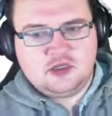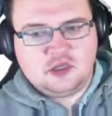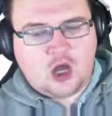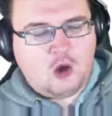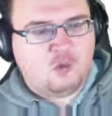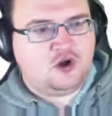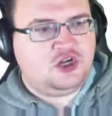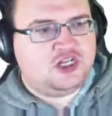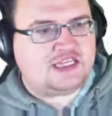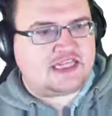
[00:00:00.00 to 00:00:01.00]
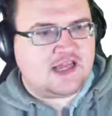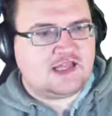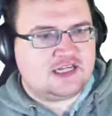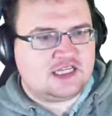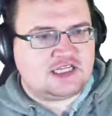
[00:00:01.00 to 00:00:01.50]
I want you to
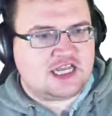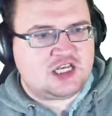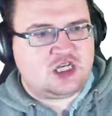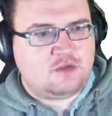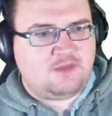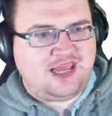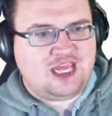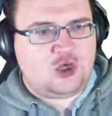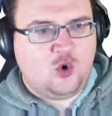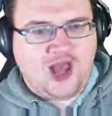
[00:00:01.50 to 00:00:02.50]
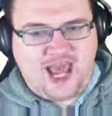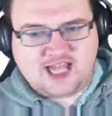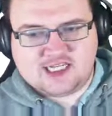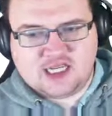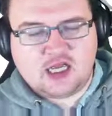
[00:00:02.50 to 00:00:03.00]
send me your
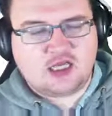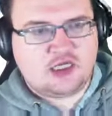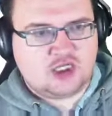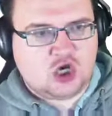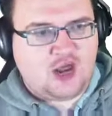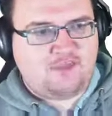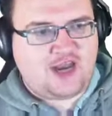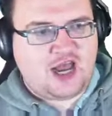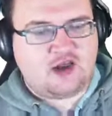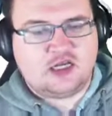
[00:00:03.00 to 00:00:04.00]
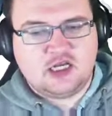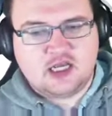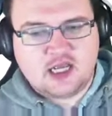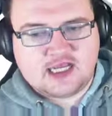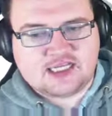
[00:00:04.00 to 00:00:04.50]
answer, type it out,
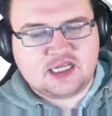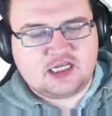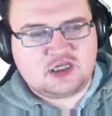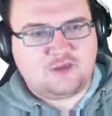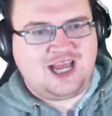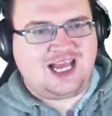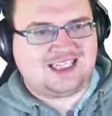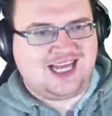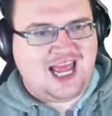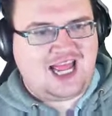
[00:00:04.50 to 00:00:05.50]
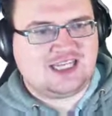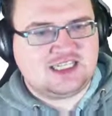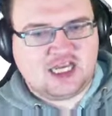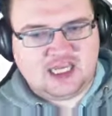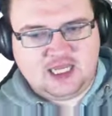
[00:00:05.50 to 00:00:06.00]
send it to me as an
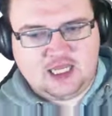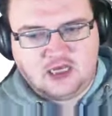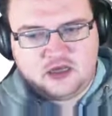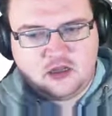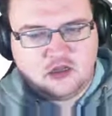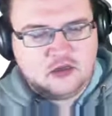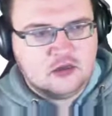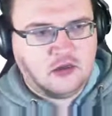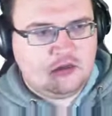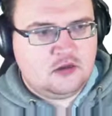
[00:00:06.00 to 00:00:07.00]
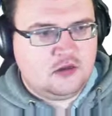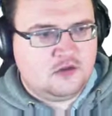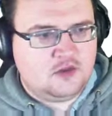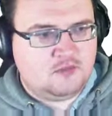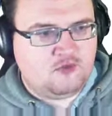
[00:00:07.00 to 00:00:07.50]
answer in
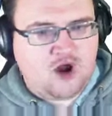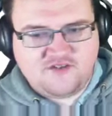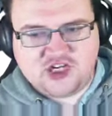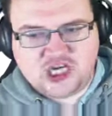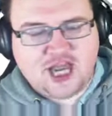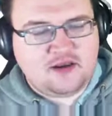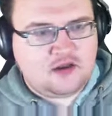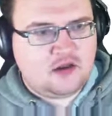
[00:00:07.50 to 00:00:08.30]
the private chat,